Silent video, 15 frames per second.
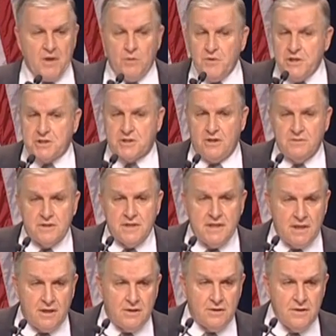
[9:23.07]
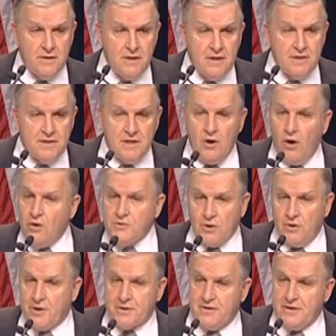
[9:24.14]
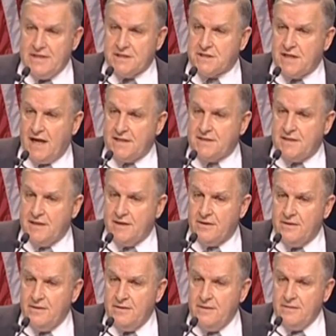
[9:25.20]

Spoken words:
But we certainly know the old order is not there.